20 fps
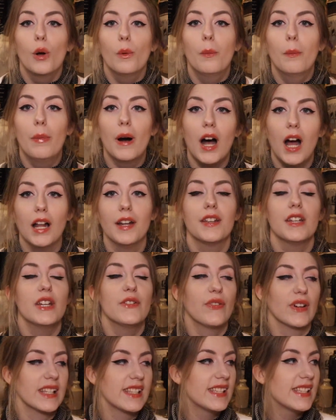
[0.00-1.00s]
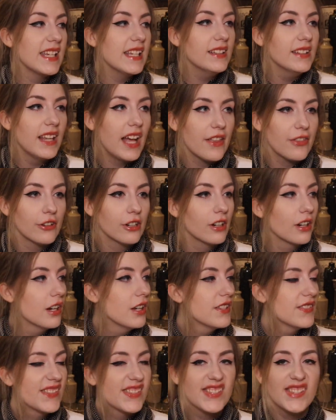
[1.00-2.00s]
but if I see leather,
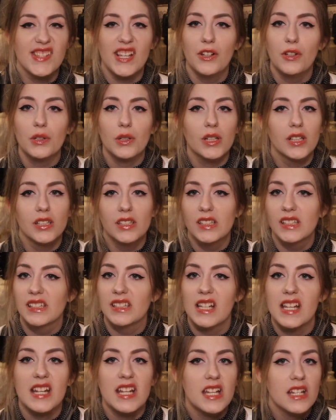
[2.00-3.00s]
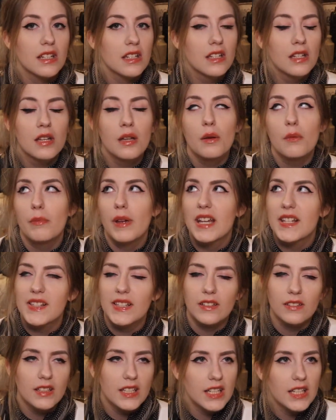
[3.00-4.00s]
silk, linen,
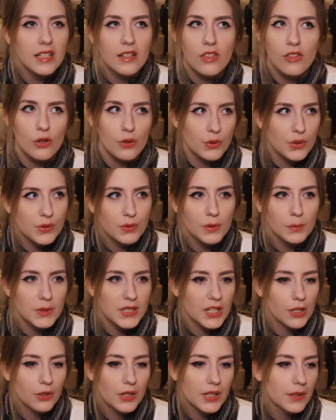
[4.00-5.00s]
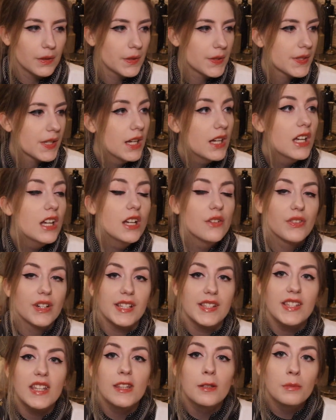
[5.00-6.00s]
basically those three materials, if I
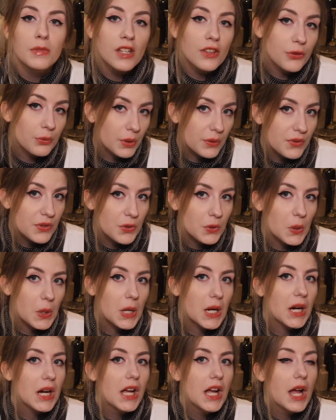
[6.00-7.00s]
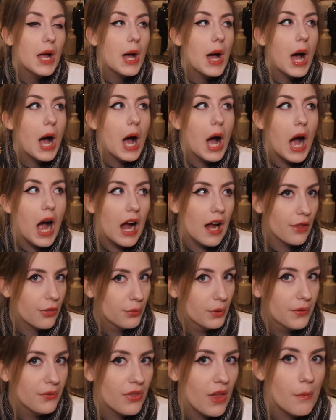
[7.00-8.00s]
see them in a thrift store, I
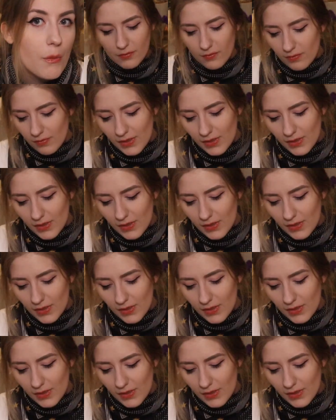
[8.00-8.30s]
thrift them.